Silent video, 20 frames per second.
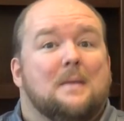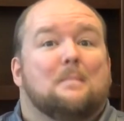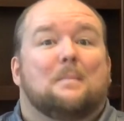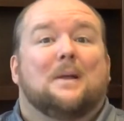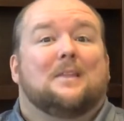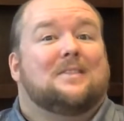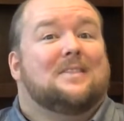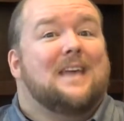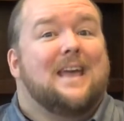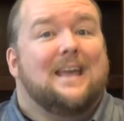
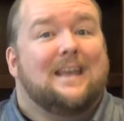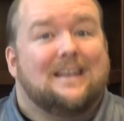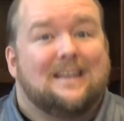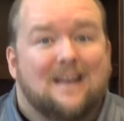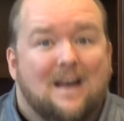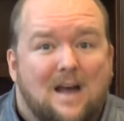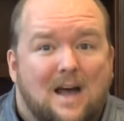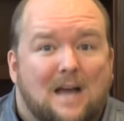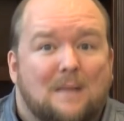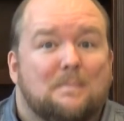But thank
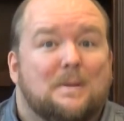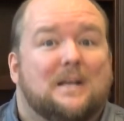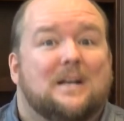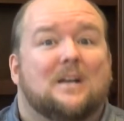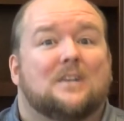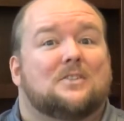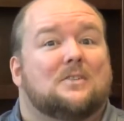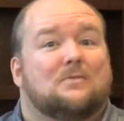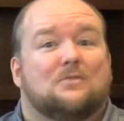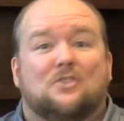God,
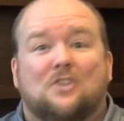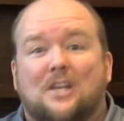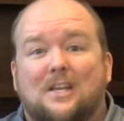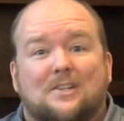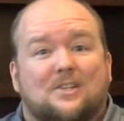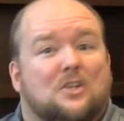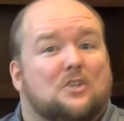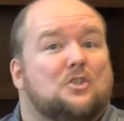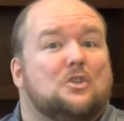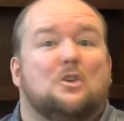because of
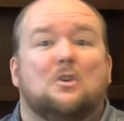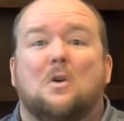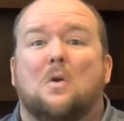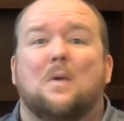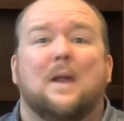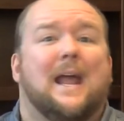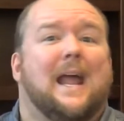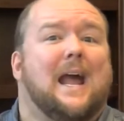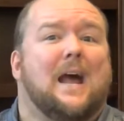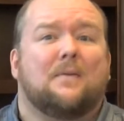Jesus, you
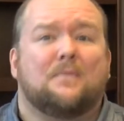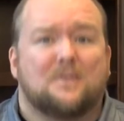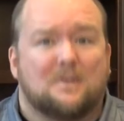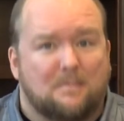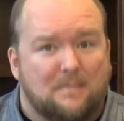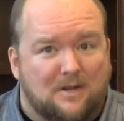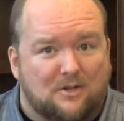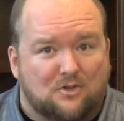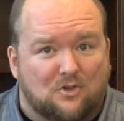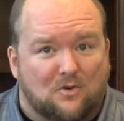don't have to
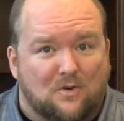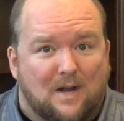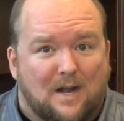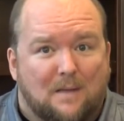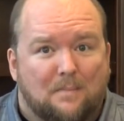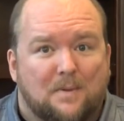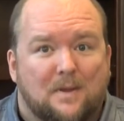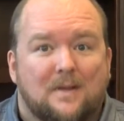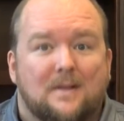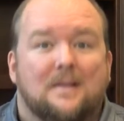measure
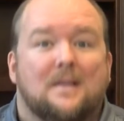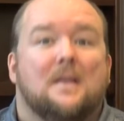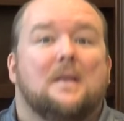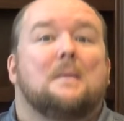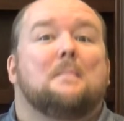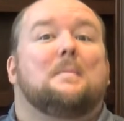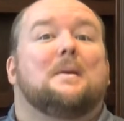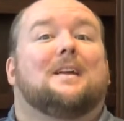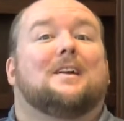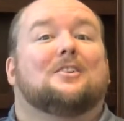up
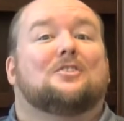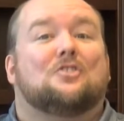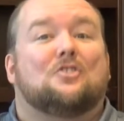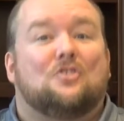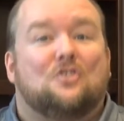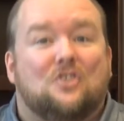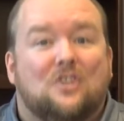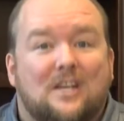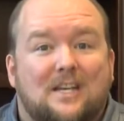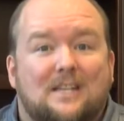because
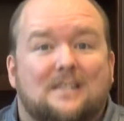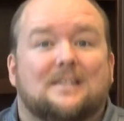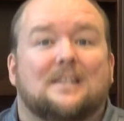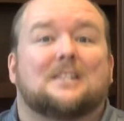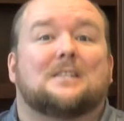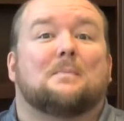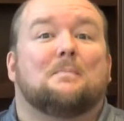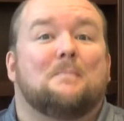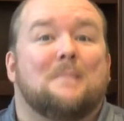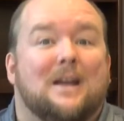
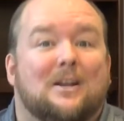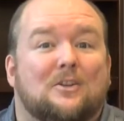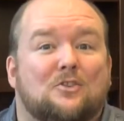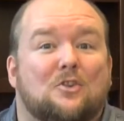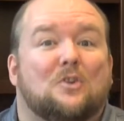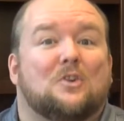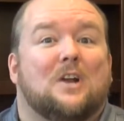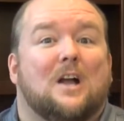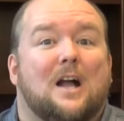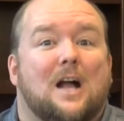Jesus
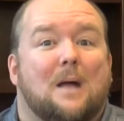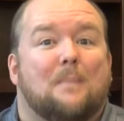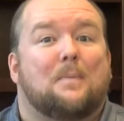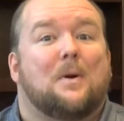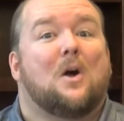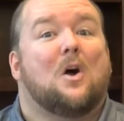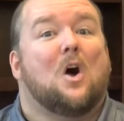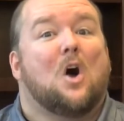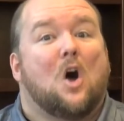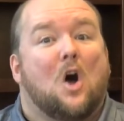measured
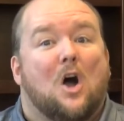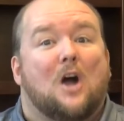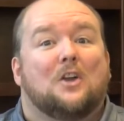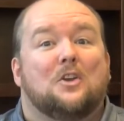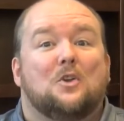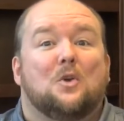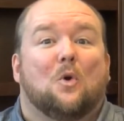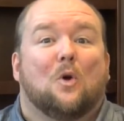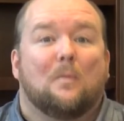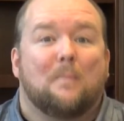up on
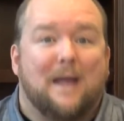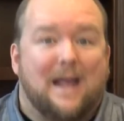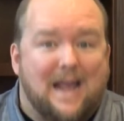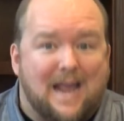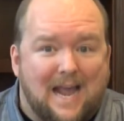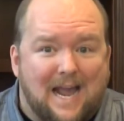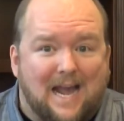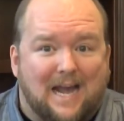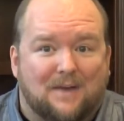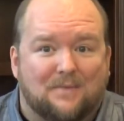your
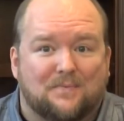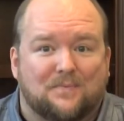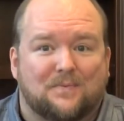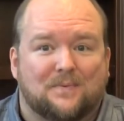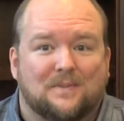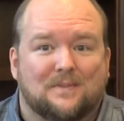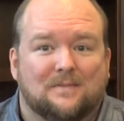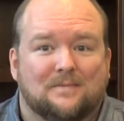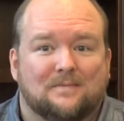behalf.